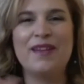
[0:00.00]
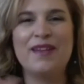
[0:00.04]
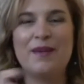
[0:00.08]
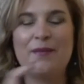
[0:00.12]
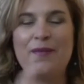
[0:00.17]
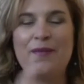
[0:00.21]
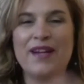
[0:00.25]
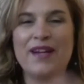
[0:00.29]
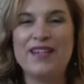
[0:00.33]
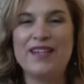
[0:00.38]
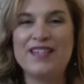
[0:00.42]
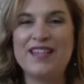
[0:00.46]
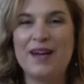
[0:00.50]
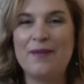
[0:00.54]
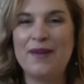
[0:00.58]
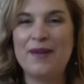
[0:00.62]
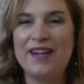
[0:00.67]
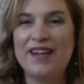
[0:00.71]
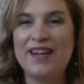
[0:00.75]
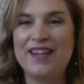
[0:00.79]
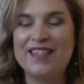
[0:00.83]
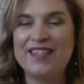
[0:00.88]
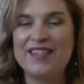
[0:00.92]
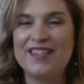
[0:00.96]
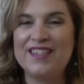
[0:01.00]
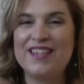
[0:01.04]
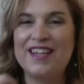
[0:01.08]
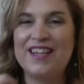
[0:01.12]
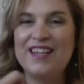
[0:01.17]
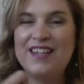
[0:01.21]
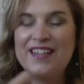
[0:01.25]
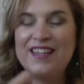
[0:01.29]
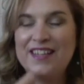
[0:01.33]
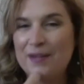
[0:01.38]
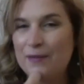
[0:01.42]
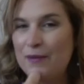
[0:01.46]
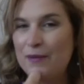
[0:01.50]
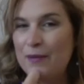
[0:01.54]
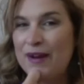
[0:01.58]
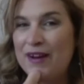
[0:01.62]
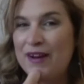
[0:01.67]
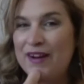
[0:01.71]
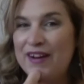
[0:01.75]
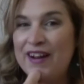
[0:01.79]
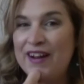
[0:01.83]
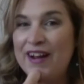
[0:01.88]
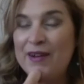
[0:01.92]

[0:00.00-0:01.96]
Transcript: then by the time I got done telling them about it,